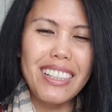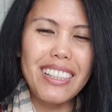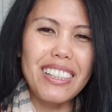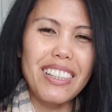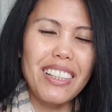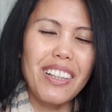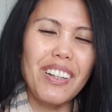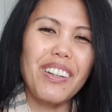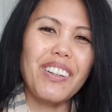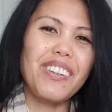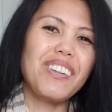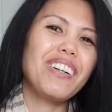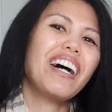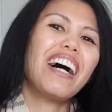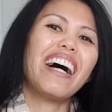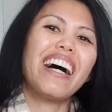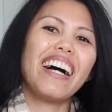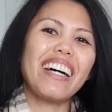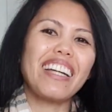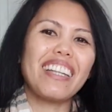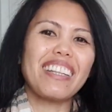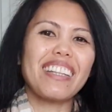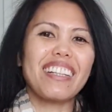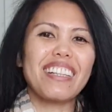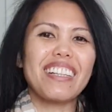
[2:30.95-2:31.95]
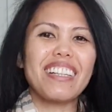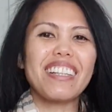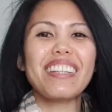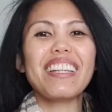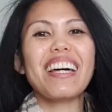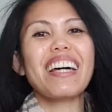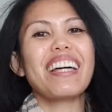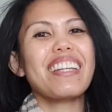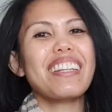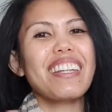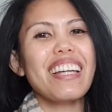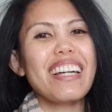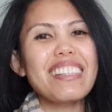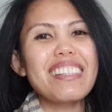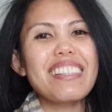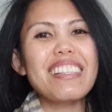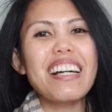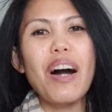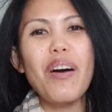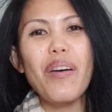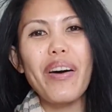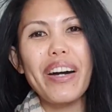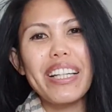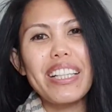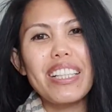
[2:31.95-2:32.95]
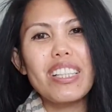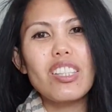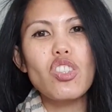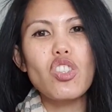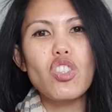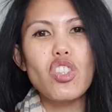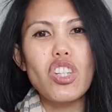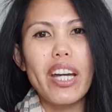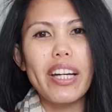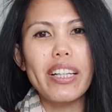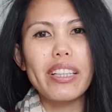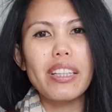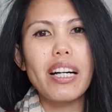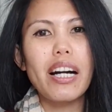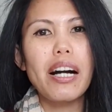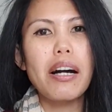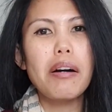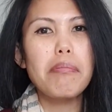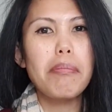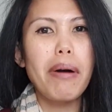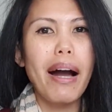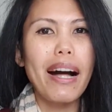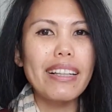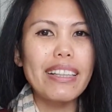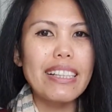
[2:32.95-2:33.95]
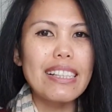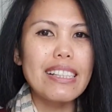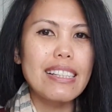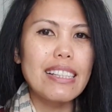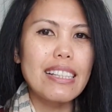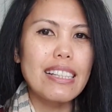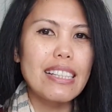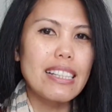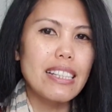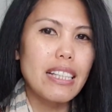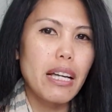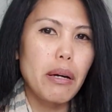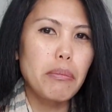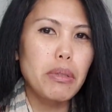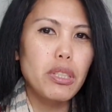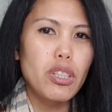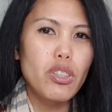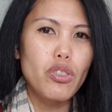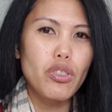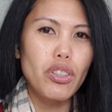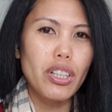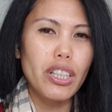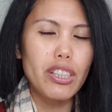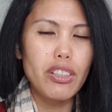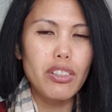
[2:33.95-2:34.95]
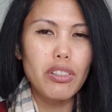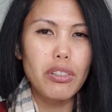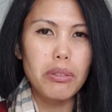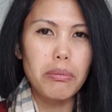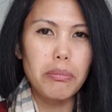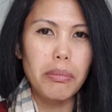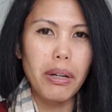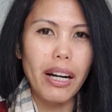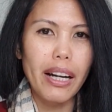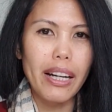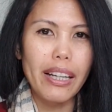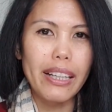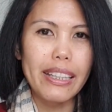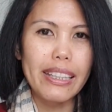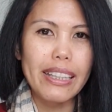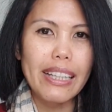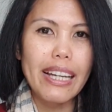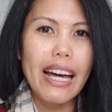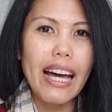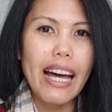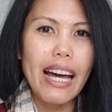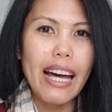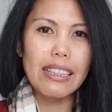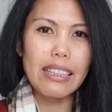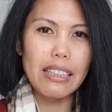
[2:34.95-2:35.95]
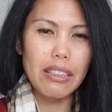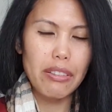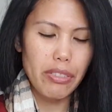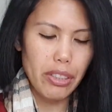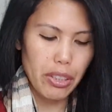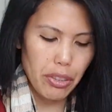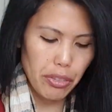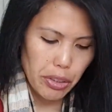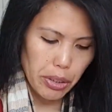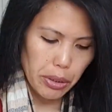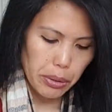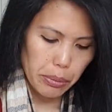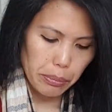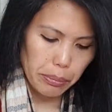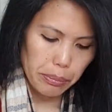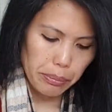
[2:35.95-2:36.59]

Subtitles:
So that's how I inject balance and symmetry to my living room.